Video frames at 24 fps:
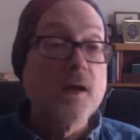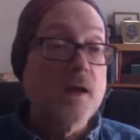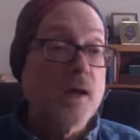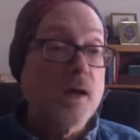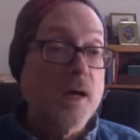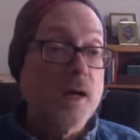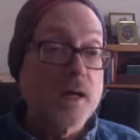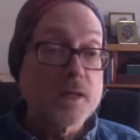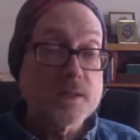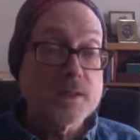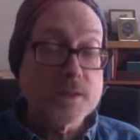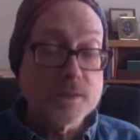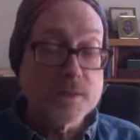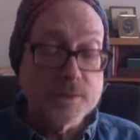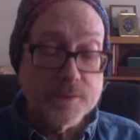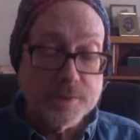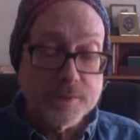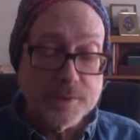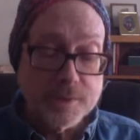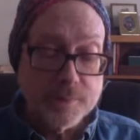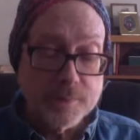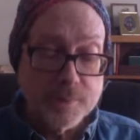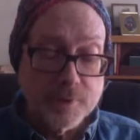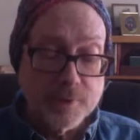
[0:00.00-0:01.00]
Actually,
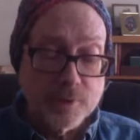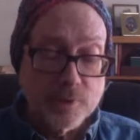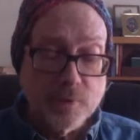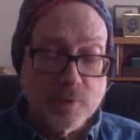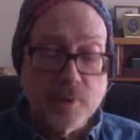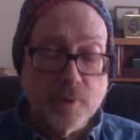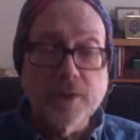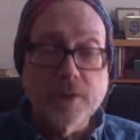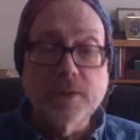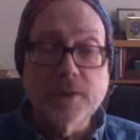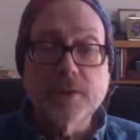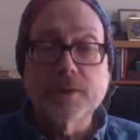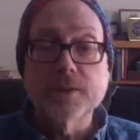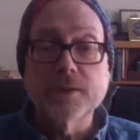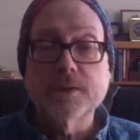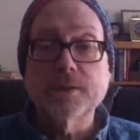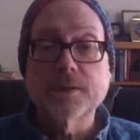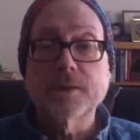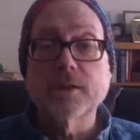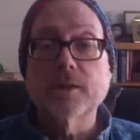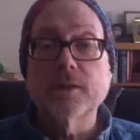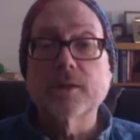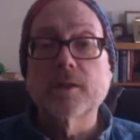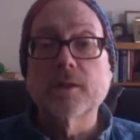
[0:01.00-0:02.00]
this has been quite
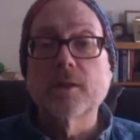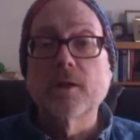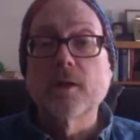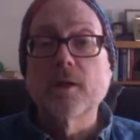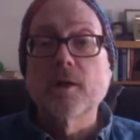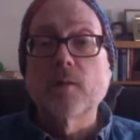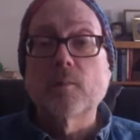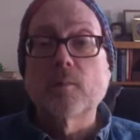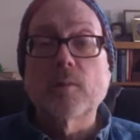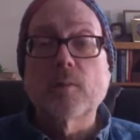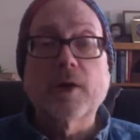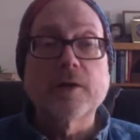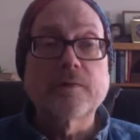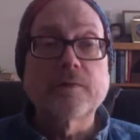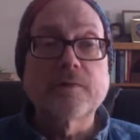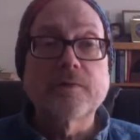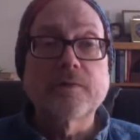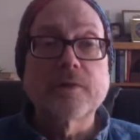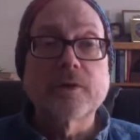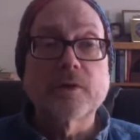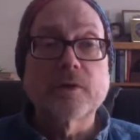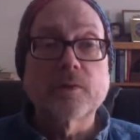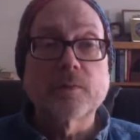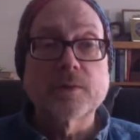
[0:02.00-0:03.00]
easy. My
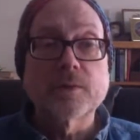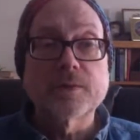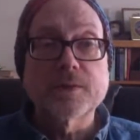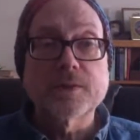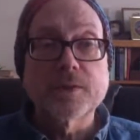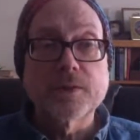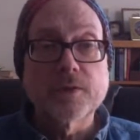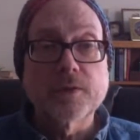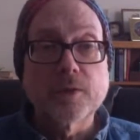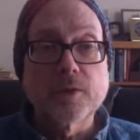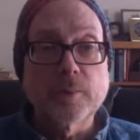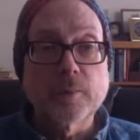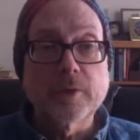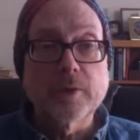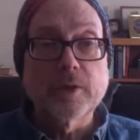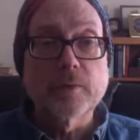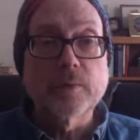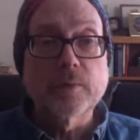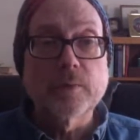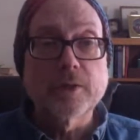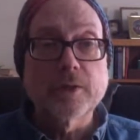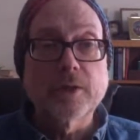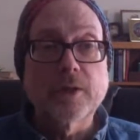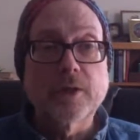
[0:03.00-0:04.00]
fear was that nobody
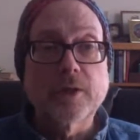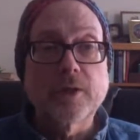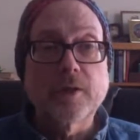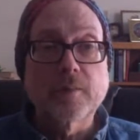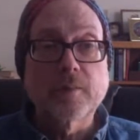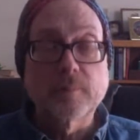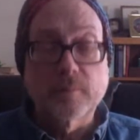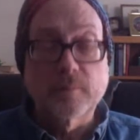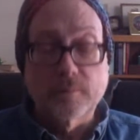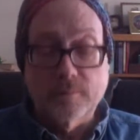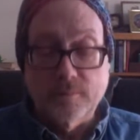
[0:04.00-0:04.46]
would come.